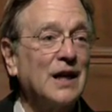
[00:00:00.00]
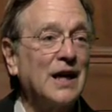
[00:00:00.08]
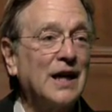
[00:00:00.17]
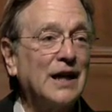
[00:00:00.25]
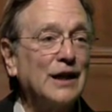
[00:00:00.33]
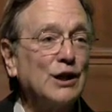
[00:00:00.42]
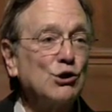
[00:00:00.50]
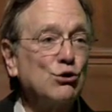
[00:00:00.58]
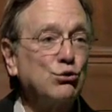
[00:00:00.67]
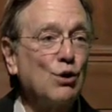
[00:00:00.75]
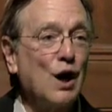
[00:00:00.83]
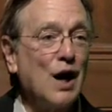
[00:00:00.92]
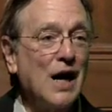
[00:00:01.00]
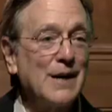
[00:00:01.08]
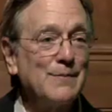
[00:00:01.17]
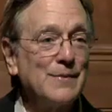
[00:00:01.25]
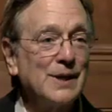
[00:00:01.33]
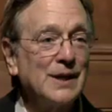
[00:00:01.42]
a
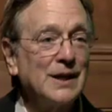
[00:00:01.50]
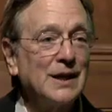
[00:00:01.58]
crime